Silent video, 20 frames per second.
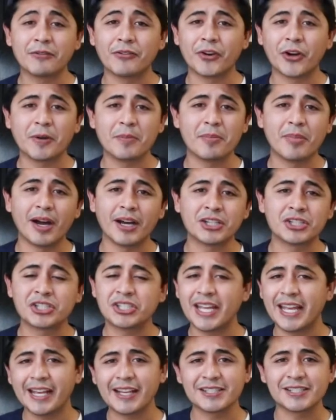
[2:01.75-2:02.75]
very much.
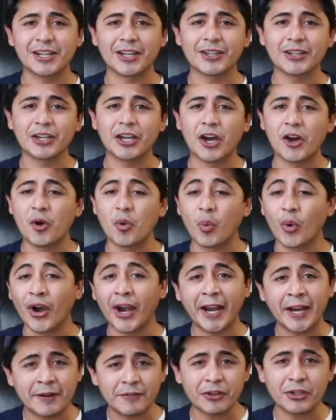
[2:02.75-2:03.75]
Take us on the go
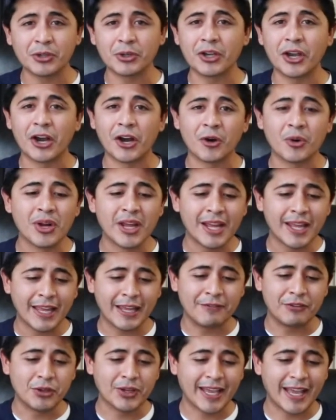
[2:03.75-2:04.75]
wherever you go
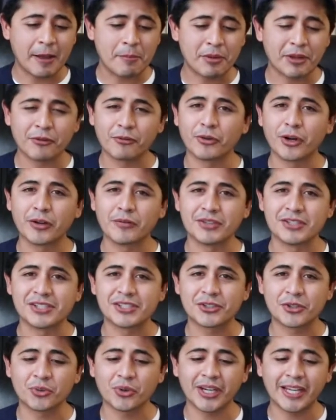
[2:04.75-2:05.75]
if you can't be in front of a
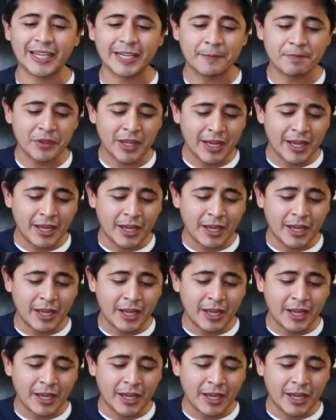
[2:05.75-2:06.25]
screen.